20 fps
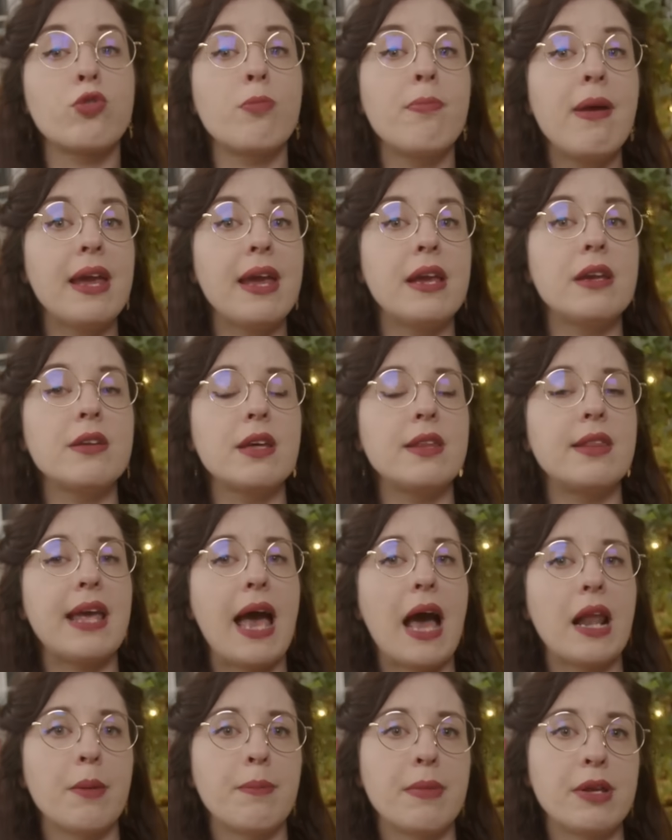remained in the
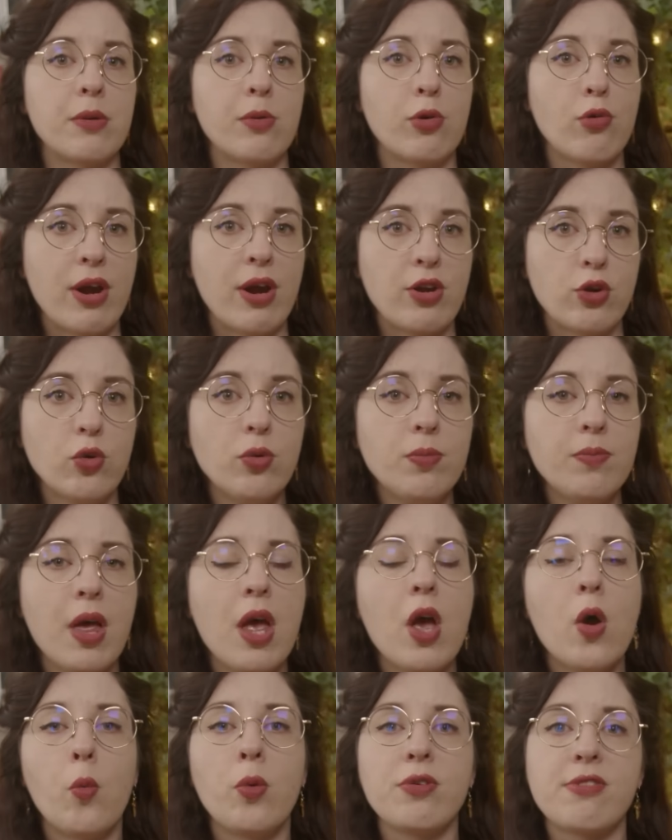aluminium cradle
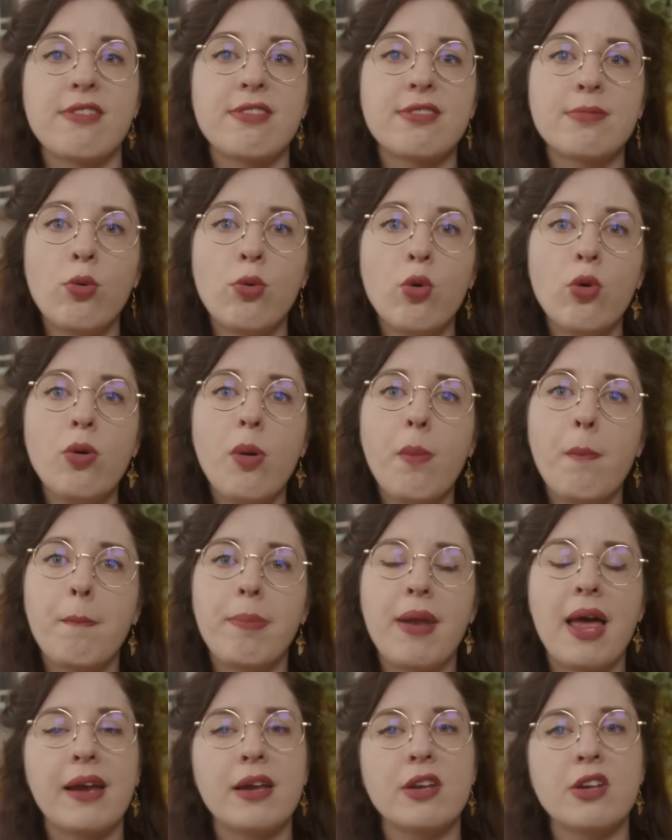was a small,
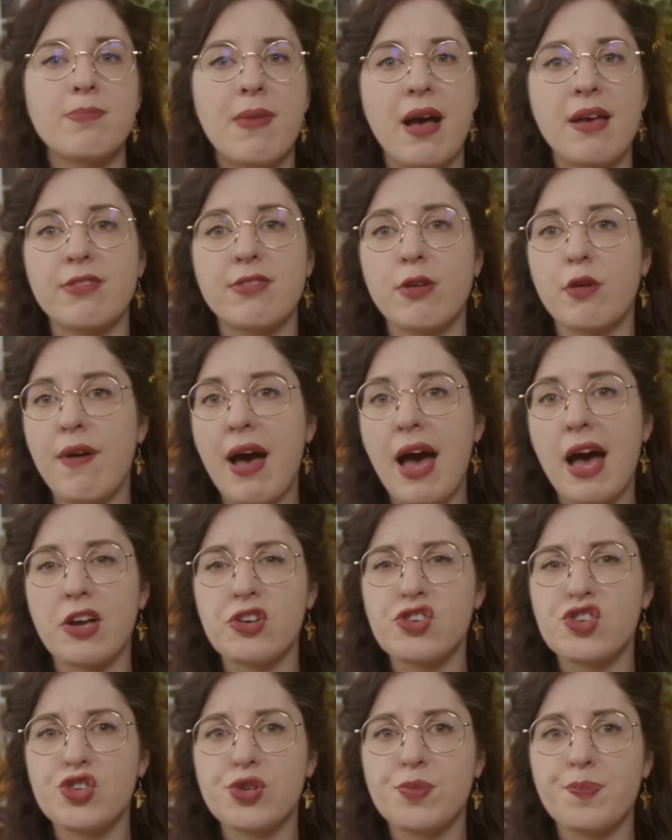blackened mass of
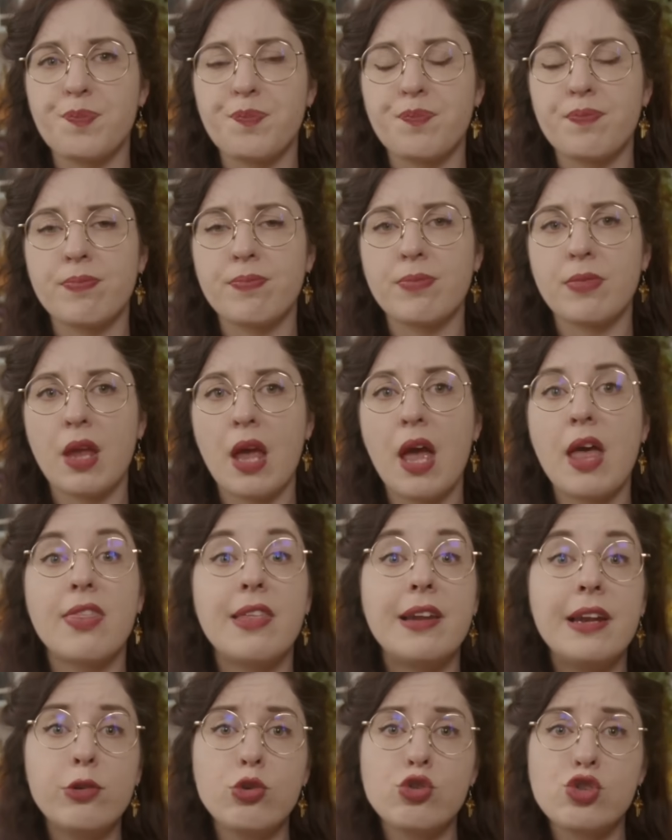ash. The
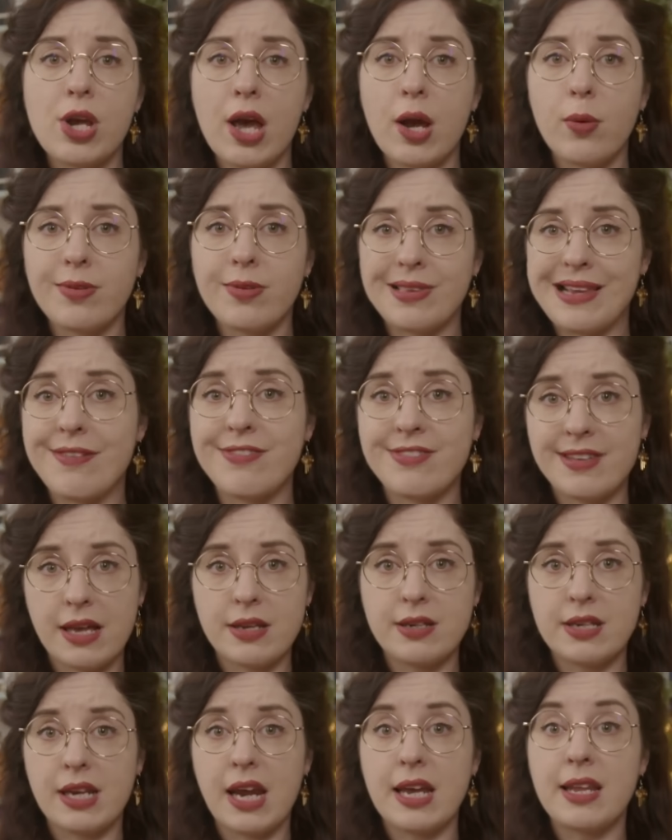little chair was left
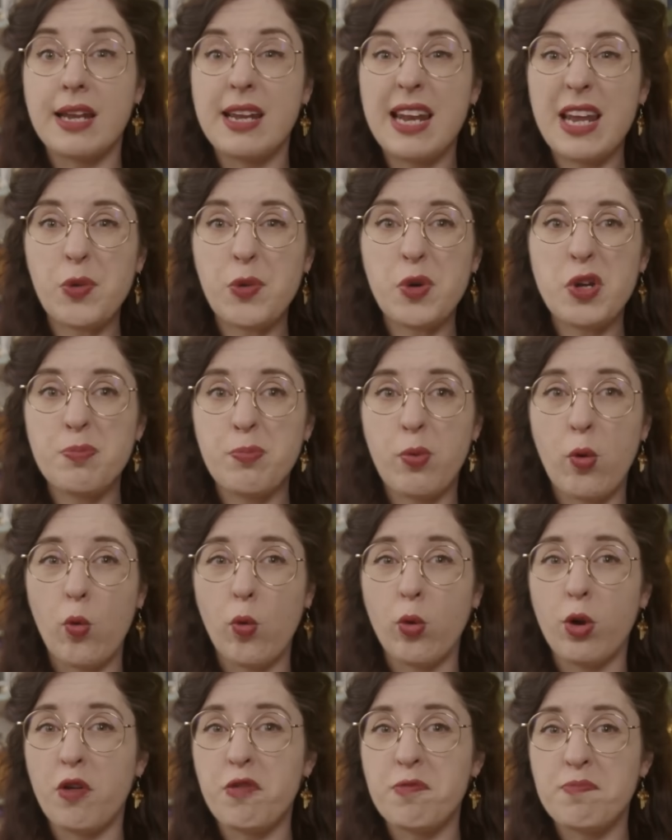standing in a liquid
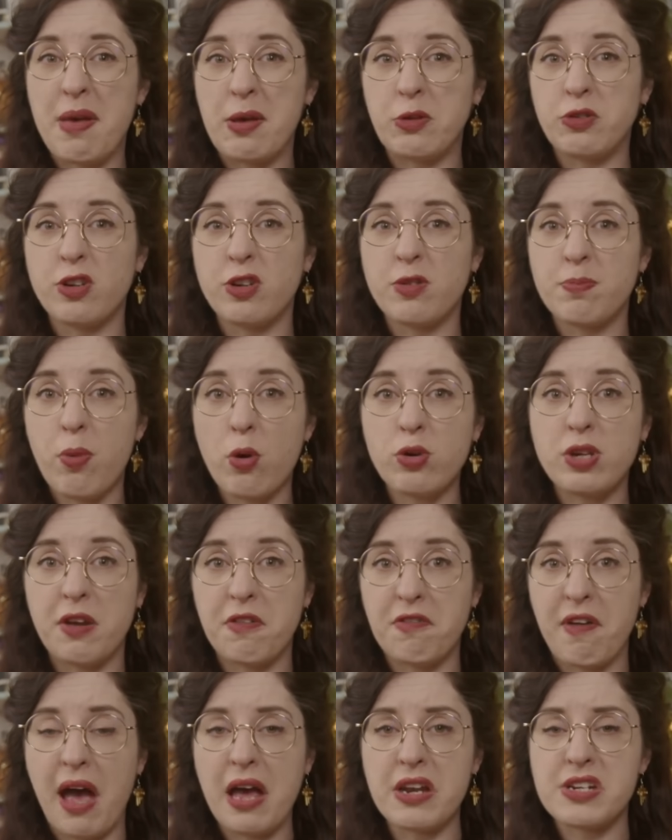pool of melted body
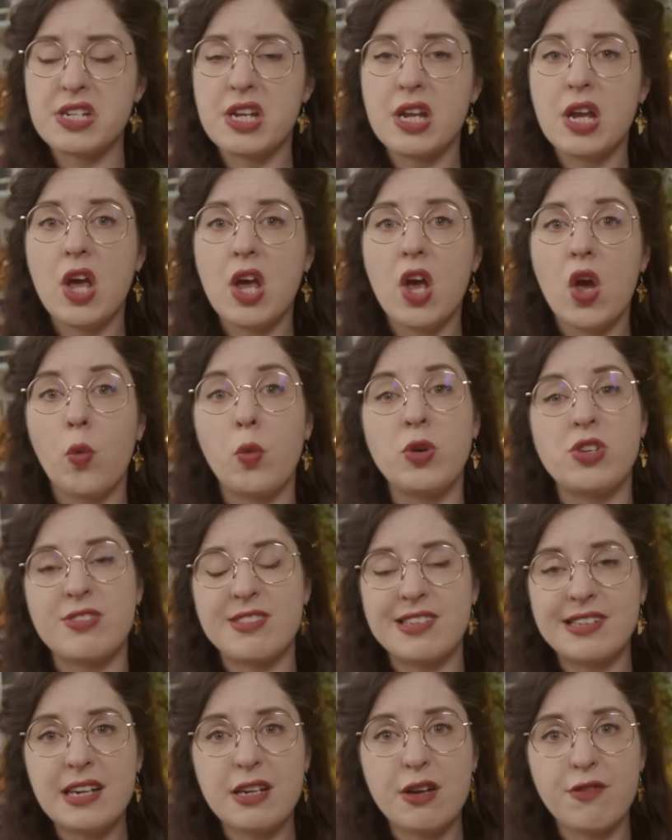fat, which
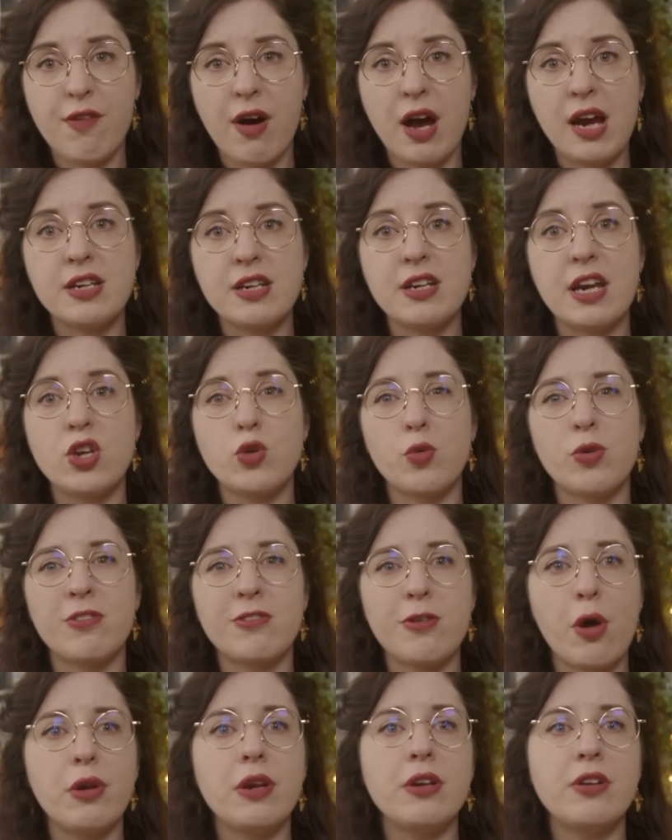solidified into a
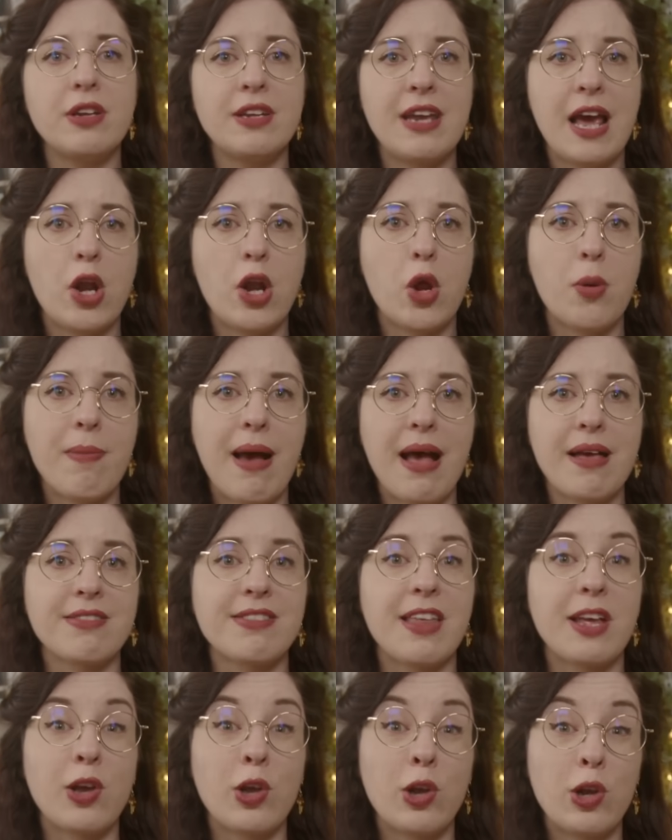solid yellow mass
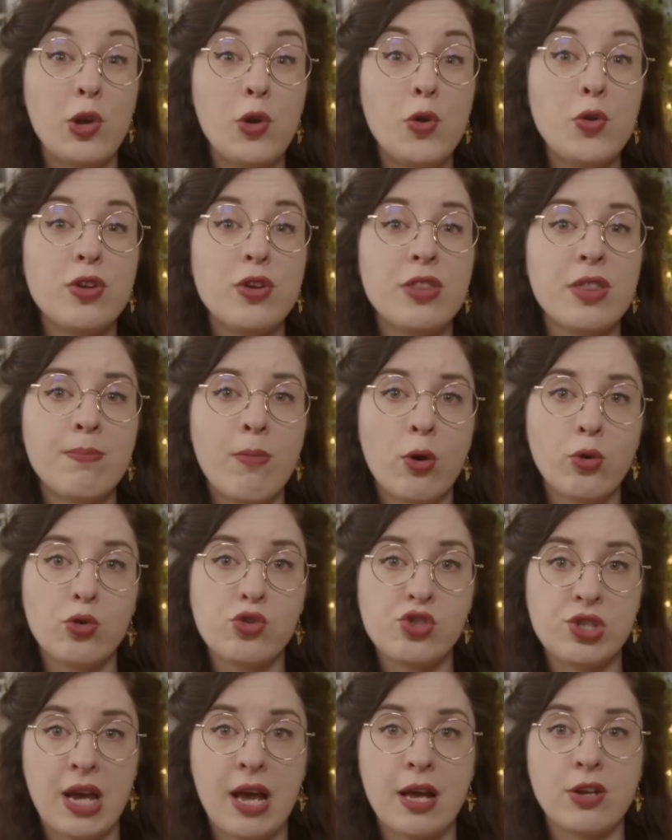that glued the model
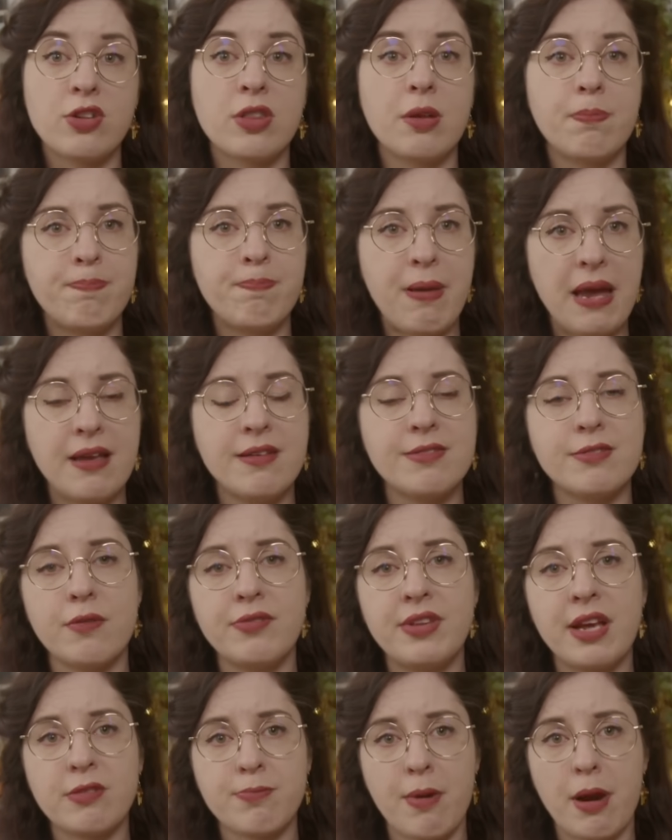chair to the base of
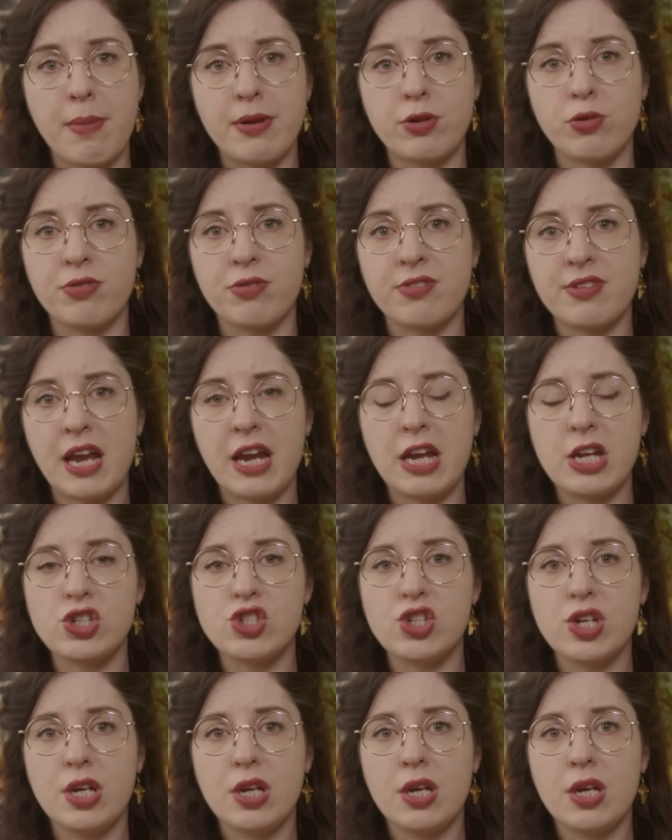the experimental stage.